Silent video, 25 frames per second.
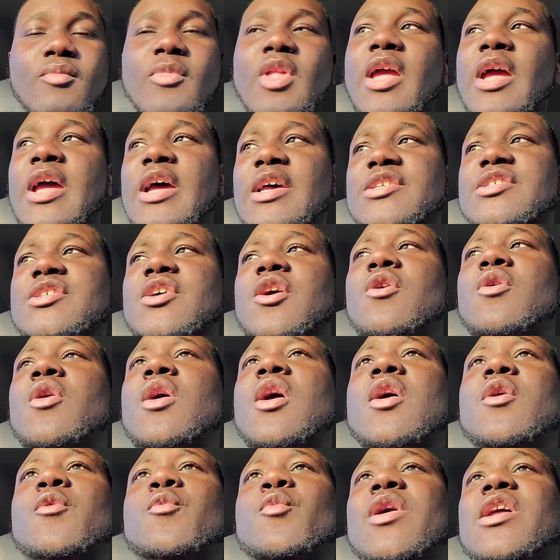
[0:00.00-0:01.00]
And so
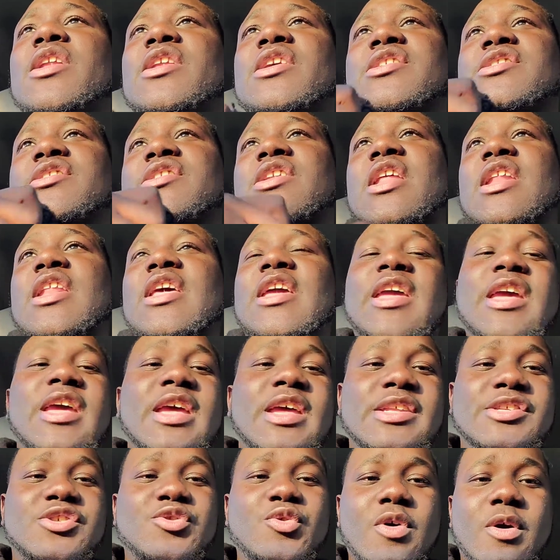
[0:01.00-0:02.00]
we just need to get
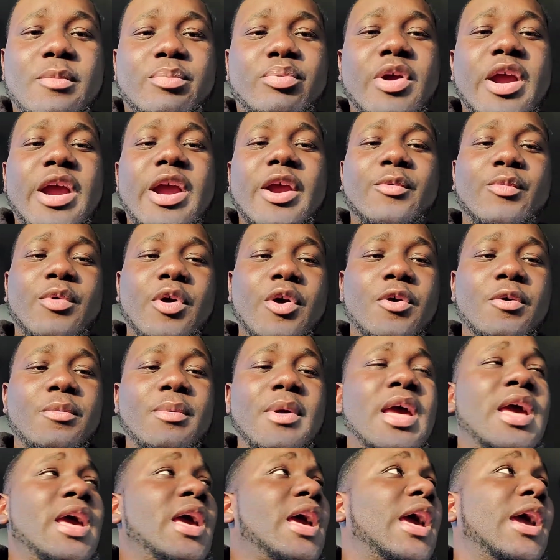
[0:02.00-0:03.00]
into a prayer room,
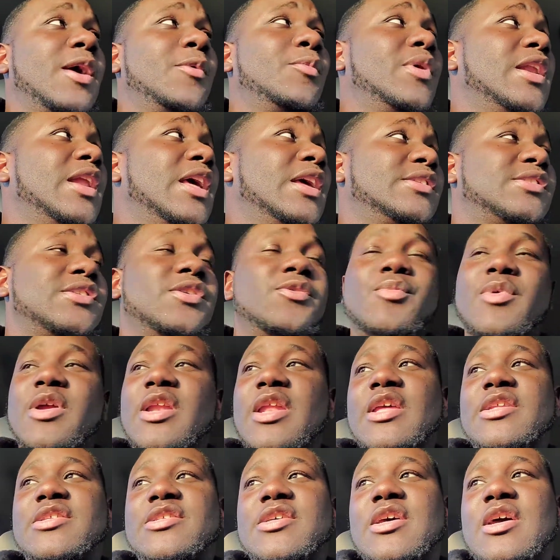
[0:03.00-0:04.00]
and we need
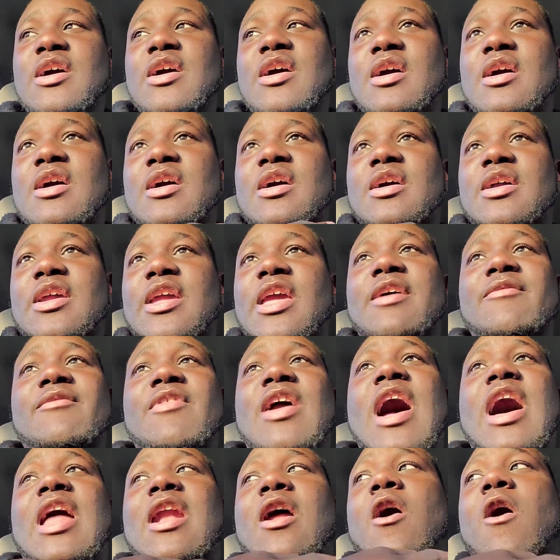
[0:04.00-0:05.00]
to give
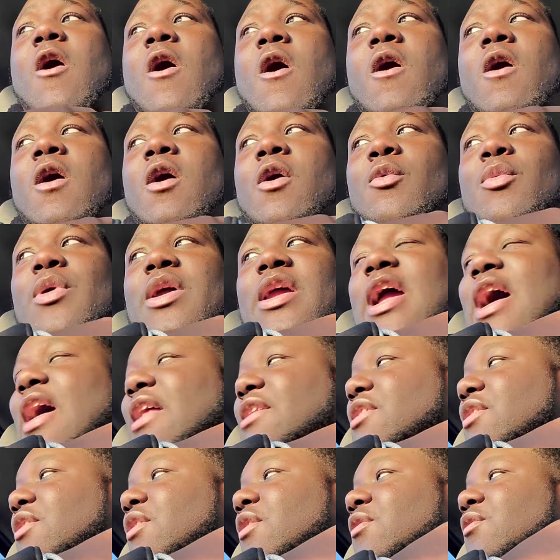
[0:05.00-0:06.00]
God our all. We
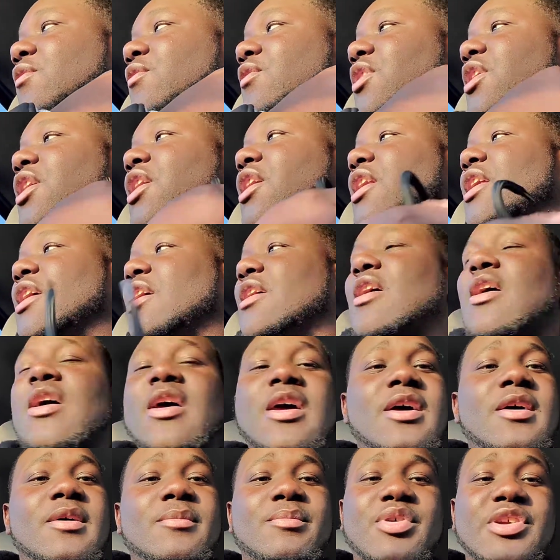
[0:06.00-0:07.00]
got to literally
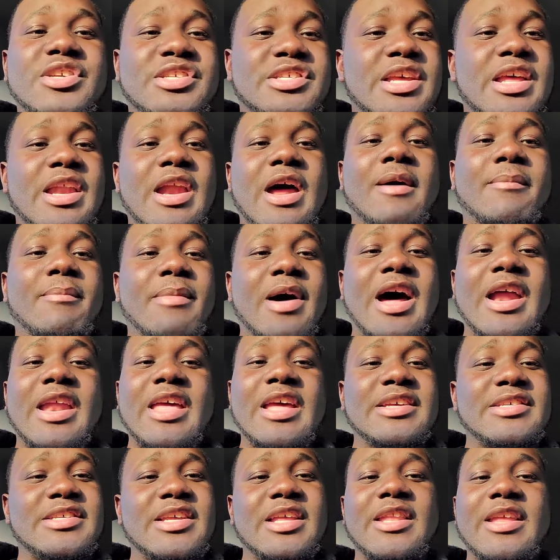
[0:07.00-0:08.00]
present our body
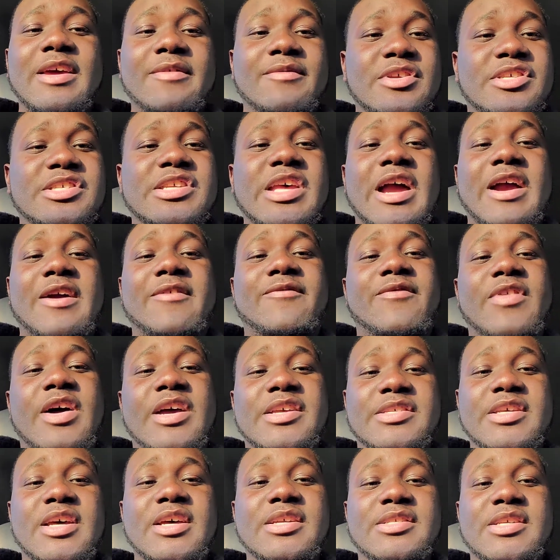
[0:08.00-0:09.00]
as a living
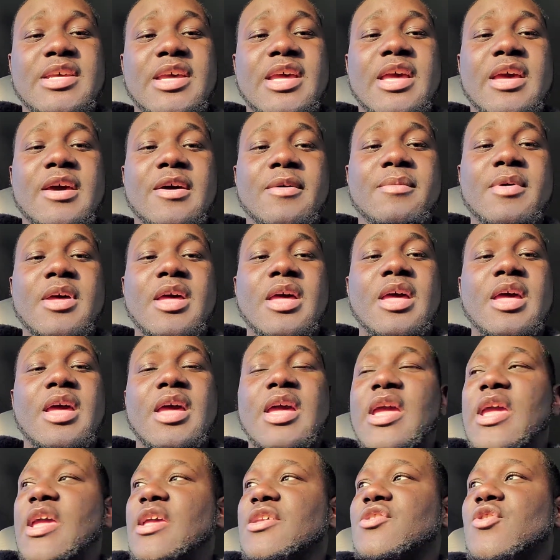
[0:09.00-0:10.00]
sacrifice unto him.
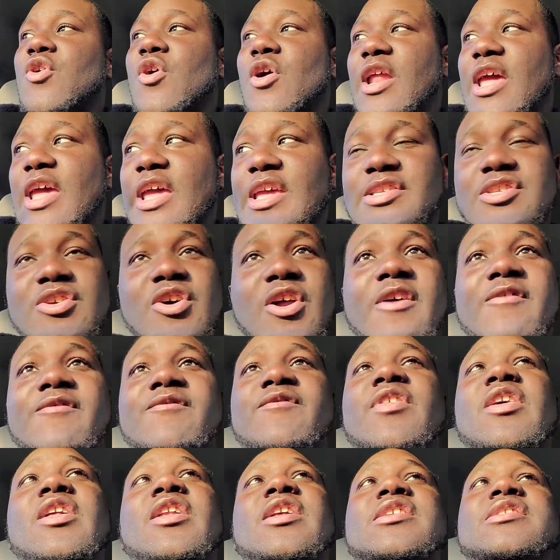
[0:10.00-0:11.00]
He's gonna
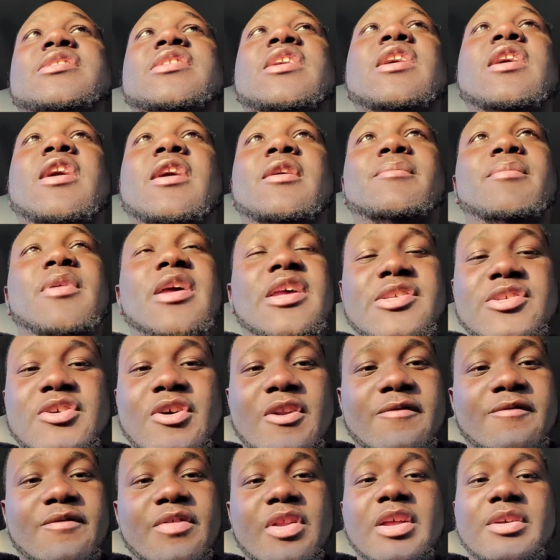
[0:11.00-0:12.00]
fill us up. He's
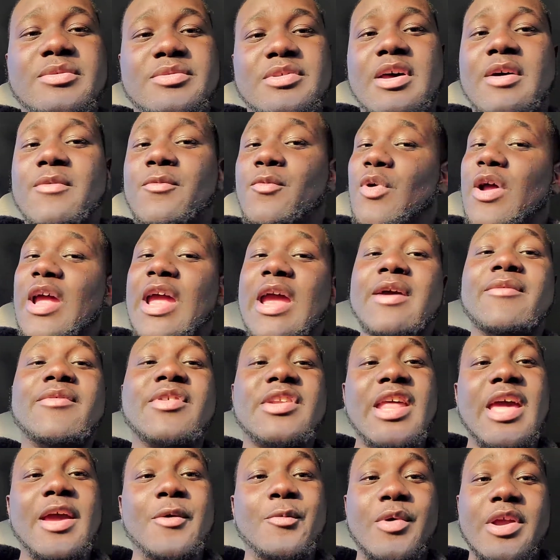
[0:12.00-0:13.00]
gonna fill us up with
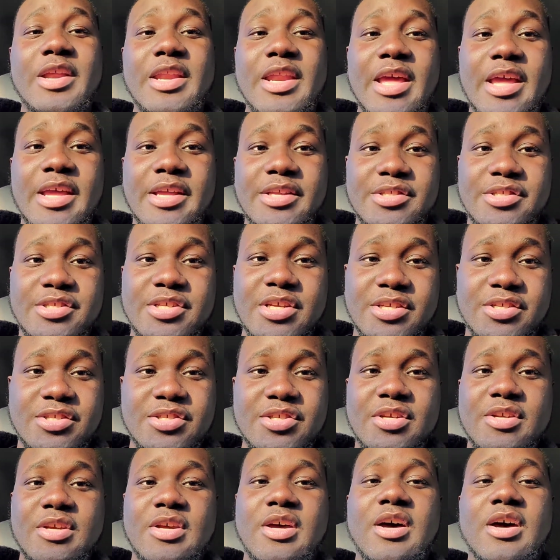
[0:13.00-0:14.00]
everything we need
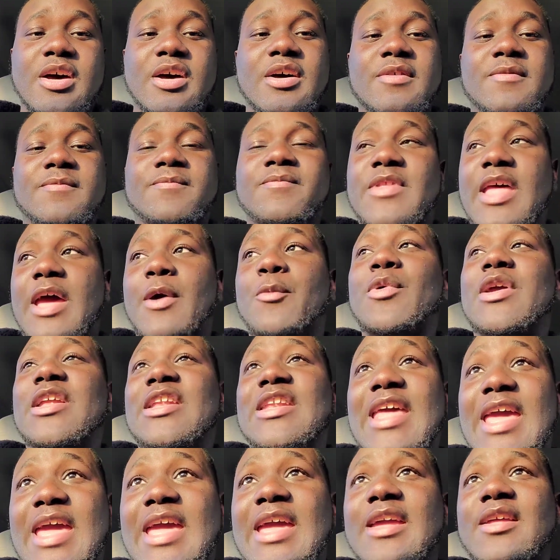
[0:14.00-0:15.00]
to that we
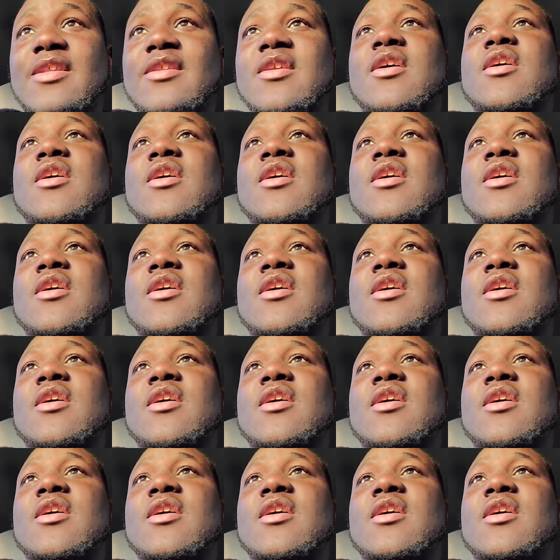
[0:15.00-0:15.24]
need